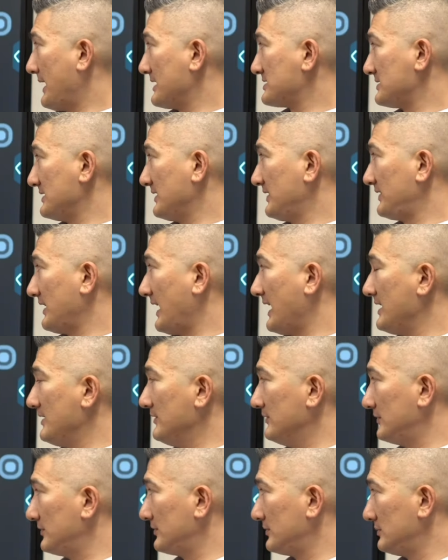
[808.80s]
actually
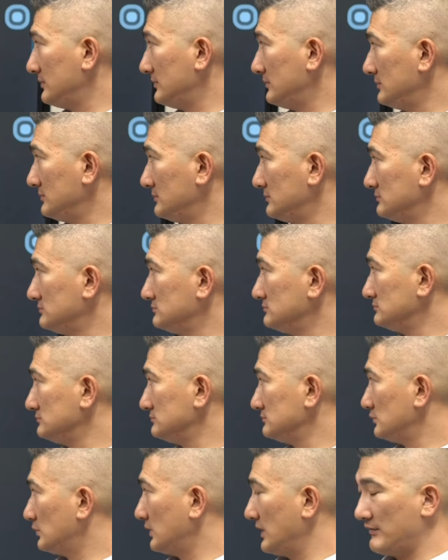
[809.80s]
save
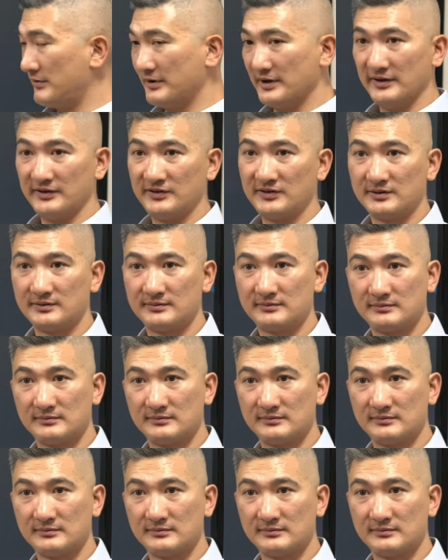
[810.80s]
whatever it is.